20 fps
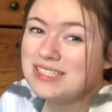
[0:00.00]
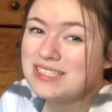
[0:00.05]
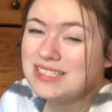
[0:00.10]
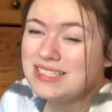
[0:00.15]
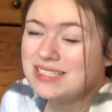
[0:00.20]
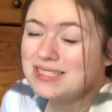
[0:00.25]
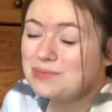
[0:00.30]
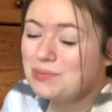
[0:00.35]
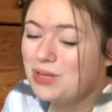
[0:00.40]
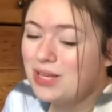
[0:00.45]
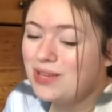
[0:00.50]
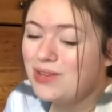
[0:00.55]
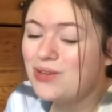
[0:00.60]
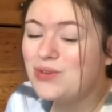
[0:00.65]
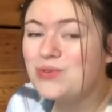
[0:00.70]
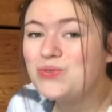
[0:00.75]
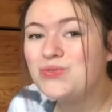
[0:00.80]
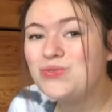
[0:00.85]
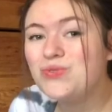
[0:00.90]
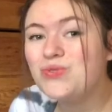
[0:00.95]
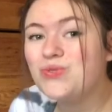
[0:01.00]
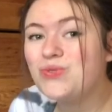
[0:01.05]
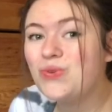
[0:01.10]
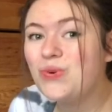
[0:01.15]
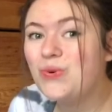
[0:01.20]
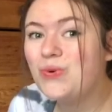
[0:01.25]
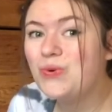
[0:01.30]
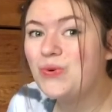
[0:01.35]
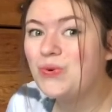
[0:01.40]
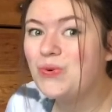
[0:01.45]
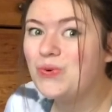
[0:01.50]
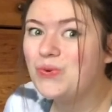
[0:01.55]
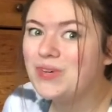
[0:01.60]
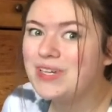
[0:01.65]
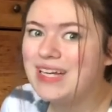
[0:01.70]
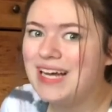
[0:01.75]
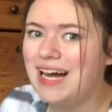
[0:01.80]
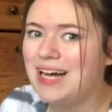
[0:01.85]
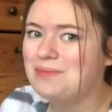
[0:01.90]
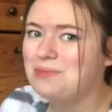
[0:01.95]
display those, so
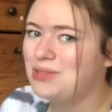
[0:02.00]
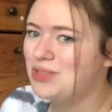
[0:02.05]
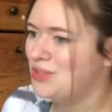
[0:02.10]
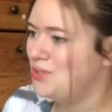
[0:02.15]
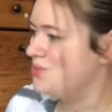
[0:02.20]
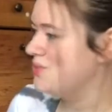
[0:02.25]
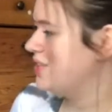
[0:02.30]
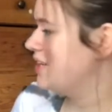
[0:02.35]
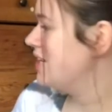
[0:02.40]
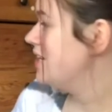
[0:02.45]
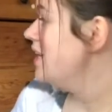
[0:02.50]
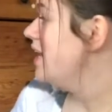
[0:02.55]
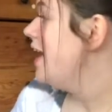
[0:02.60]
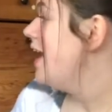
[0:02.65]
yeah, I put those there.